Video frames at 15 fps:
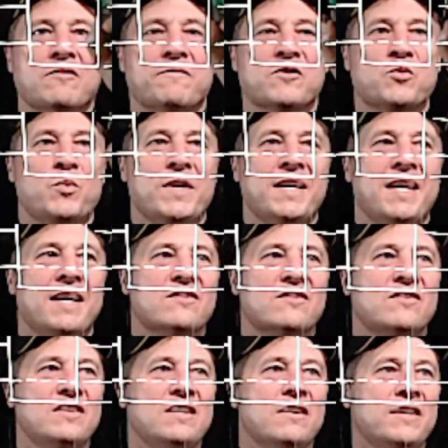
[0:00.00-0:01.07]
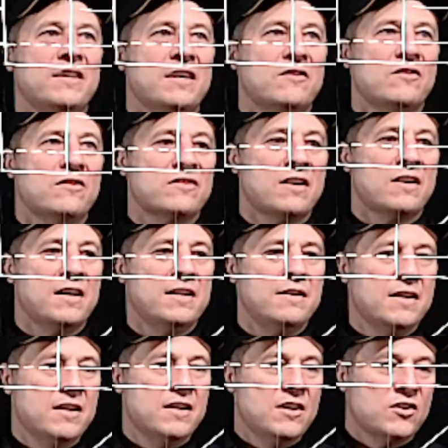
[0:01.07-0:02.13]
surface we can't see on the underside.
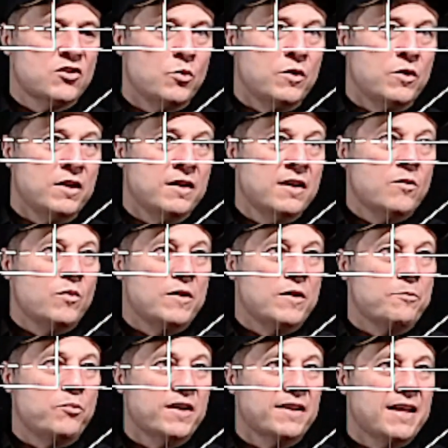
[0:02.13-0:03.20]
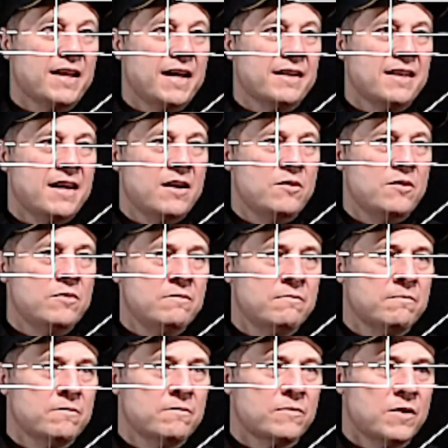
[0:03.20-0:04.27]
So we bring that down,
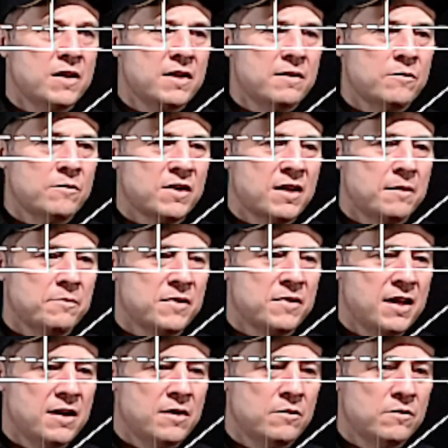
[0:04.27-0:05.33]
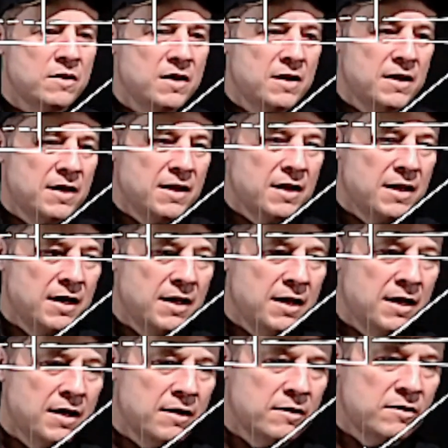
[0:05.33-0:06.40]
right? Come down,
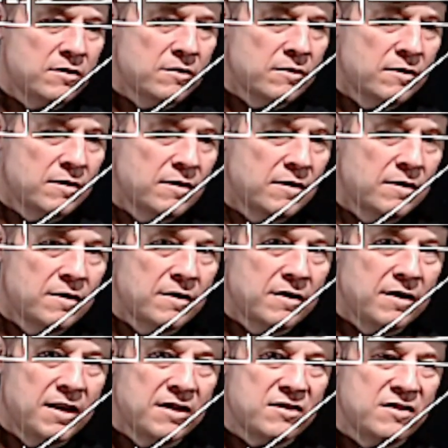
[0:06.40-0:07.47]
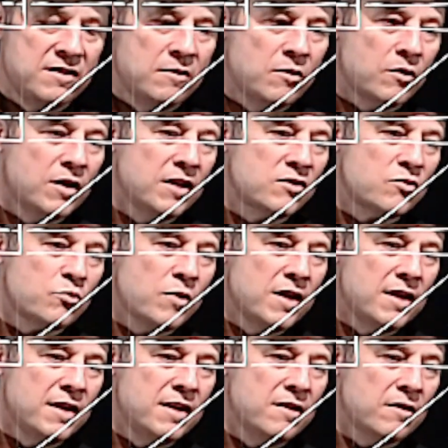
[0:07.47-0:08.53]
and it's
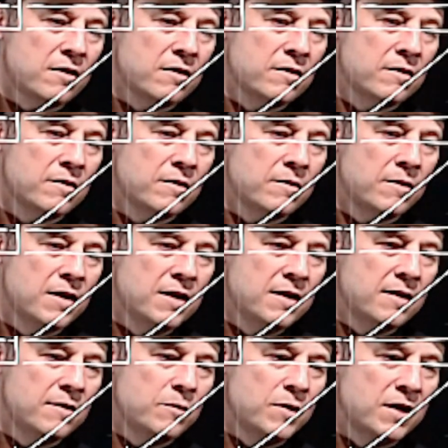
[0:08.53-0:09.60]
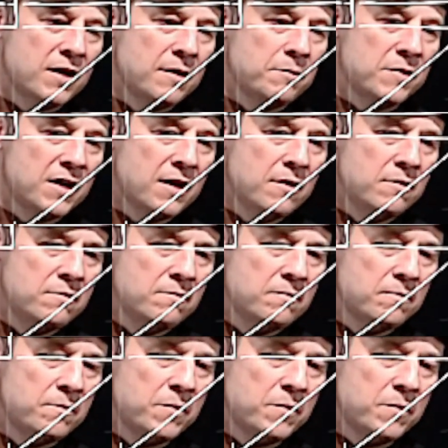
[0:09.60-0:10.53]
right here, right? We come down.